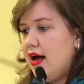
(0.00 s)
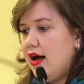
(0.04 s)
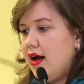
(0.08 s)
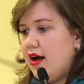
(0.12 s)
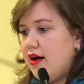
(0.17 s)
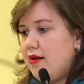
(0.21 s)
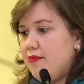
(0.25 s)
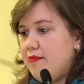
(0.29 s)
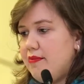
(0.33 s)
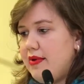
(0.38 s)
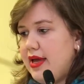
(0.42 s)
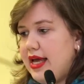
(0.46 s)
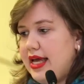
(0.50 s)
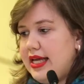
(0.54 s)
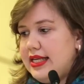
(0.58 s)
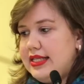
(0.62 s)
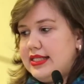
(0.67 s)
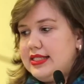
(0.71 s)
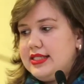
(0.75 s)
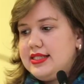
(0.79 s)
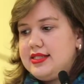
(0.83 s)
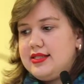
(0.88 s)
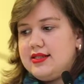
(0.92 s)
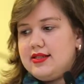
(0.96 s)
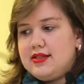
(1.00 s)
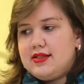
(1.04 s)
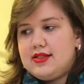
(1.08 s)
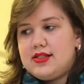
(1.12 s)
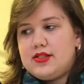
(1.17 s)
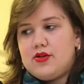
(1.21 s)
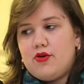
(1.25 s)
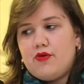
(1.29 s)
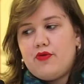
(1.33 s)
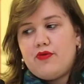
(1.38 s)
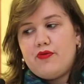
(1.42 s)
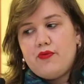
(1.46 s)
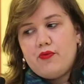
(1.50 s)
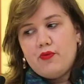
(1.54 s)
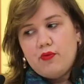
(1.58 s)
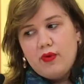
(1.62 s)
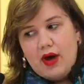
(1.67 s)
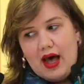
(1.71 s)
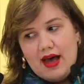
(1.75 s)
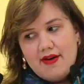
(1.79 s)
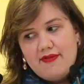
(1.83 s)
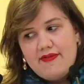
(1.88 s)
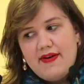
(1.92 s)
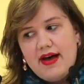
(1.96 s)
And so
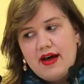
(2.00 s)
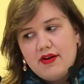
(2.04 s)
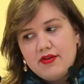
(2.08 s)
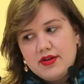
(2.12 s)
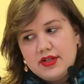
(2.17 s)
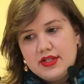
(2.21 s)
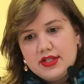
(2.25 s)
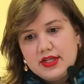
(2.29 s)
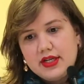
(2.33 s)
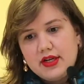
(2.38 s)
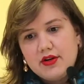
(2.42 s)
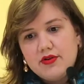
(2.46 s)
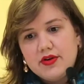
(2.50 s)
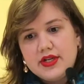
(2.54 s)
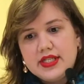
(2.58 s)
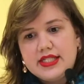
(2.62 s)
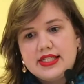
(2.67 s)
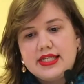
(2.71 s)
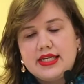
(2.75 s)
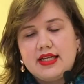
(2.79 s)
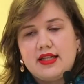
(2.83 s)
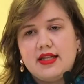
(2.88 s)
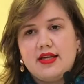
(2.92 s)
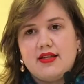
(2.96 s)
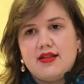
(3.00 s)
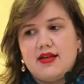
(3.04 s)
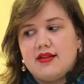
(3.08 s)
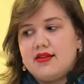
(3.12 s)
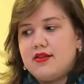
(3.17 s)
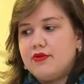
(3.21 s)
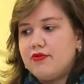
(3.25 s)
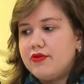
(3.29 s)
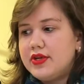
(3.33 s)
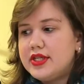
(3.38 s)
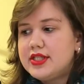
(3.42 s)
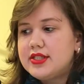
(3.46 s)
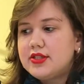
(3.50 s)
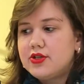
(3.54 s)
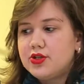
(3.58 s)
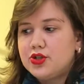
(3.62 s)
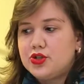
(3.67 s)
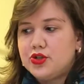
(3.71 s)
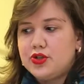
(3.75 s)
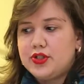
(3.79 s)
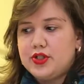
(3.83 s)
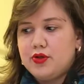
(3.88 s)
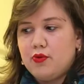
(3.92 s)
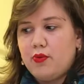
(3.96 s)
I found increasingly that the
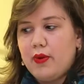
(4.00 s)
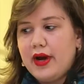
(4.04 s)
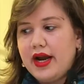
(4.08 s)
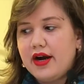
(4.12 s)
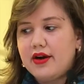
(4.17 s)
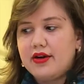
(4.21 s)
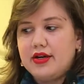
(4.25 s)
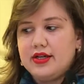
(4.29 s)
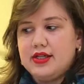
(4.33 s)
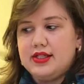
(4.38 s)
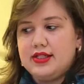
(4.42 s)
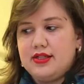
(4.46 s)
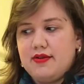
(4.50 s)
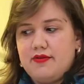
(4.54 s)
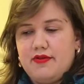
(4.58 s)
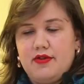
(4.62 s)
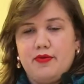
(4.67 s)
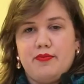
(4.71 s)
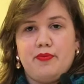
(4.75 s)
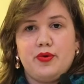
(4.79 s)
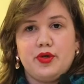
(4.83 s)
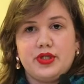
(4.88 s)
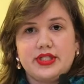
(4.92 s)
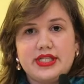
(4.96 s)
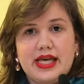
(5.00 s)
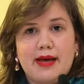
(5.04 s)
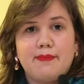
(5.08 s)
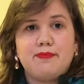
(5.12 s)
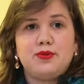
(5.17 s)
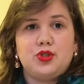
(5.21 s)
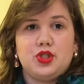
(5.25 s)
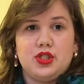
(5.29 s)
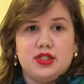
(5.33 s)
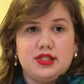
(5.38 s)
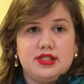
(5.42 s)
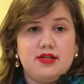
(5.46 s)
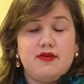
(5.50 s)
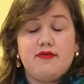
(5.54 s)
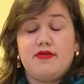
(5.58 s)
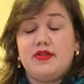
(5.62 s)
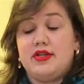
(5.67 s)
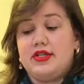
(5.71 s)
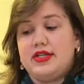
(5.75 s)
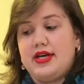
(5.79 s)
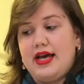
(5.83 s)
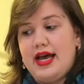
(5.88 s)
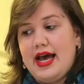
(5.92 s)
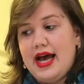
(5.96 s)
researchers' awareness of the perceptions of
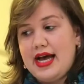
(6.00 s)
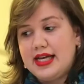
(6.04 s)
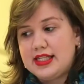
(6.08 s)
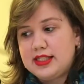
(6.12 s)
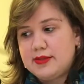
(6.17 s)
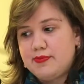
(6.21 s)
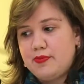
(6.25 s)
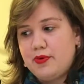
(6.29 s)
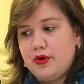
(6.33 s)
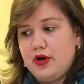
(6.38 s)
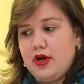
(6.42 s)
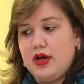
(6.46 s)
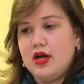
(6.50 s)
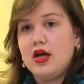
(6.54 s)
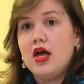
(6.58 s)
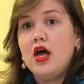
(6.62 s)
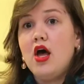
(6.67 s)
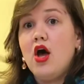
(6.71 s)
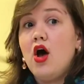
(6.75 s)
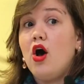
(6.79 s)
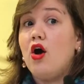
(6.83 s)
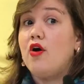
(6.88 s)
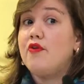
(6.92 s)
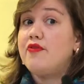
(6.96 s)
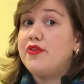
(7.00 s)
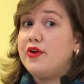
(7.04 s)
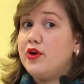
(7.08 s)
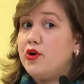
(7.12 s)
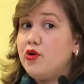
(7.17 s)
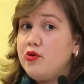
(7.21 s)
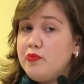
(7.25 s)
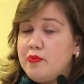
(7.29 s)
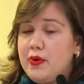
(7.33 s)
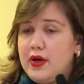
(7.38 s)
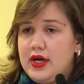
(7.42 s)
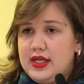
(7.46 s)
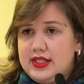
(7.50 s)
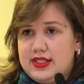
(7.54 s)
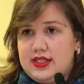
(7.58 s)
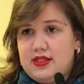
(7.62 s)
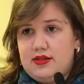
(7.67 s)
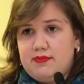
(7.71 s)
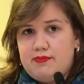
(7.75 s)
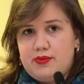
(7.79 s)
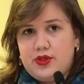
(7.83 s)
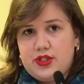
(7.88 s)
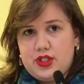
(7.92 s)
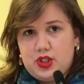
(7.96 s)
the diaspora, of their own
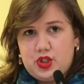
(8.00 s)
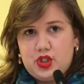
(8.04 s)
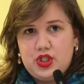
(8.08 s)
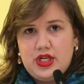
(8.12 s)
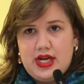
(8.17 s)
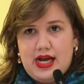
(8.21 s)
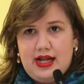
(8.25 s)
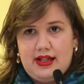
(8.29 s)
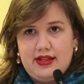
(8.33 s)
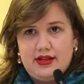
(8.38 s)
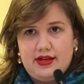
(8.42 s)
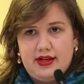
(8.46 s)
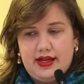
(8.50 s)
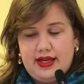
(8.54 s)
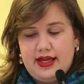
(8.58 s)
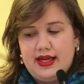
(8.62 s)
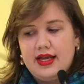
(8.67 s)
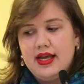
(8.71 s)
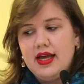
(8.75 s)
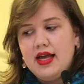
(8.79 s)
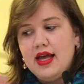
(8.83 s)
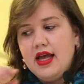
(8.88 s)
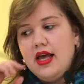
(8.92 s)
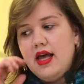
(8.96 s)
positionality